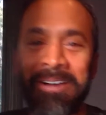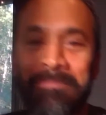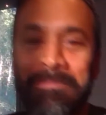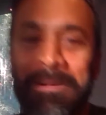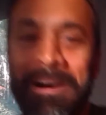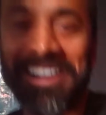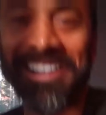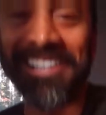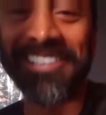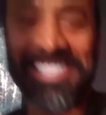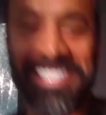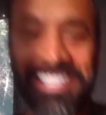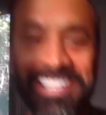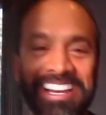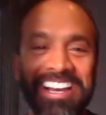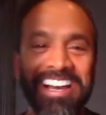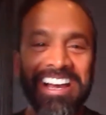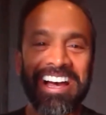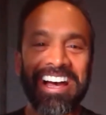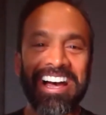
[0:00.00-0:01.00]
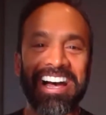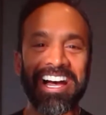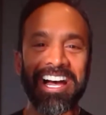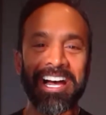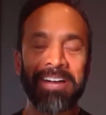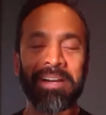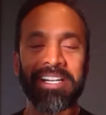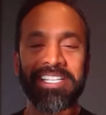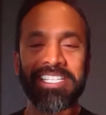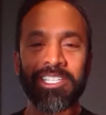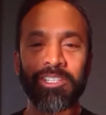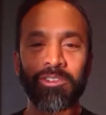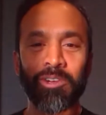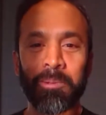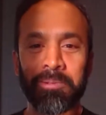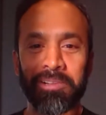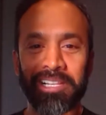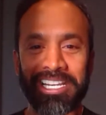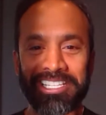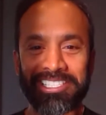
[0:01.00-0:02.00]
but I need to
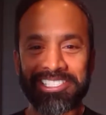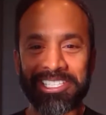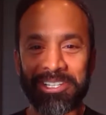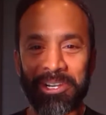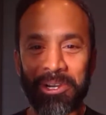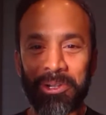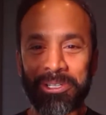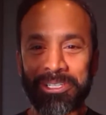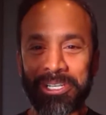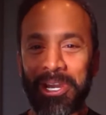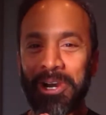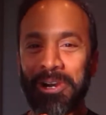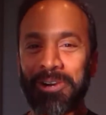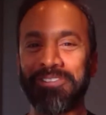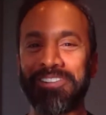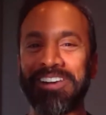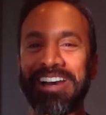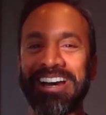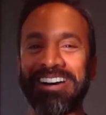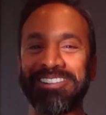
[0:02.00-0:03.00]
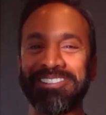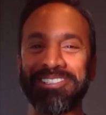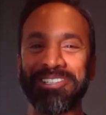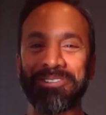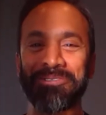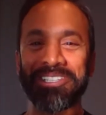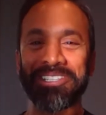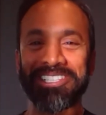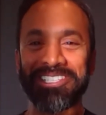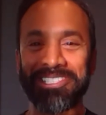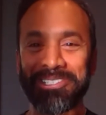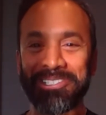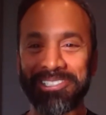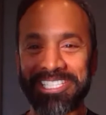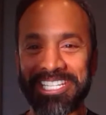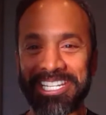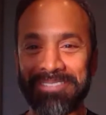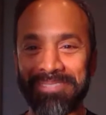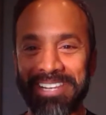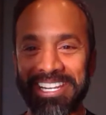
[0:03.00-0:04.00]
replace an old co-founder with a new
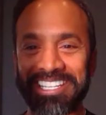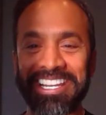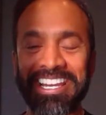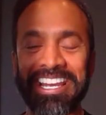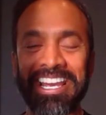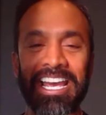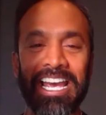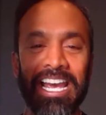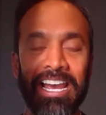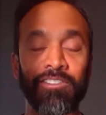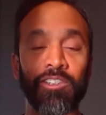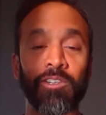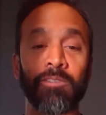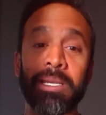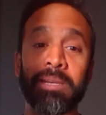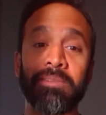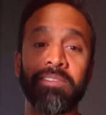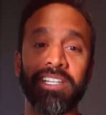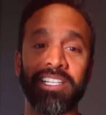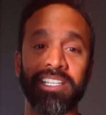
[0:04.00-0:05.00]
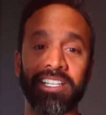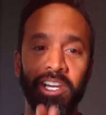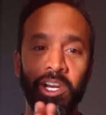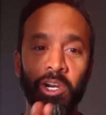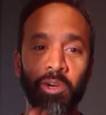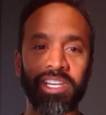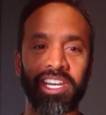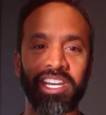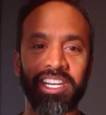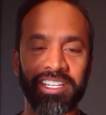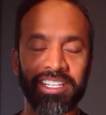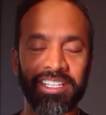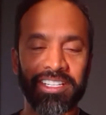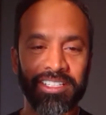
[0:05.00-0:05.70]
teammate after pivoting. Okay.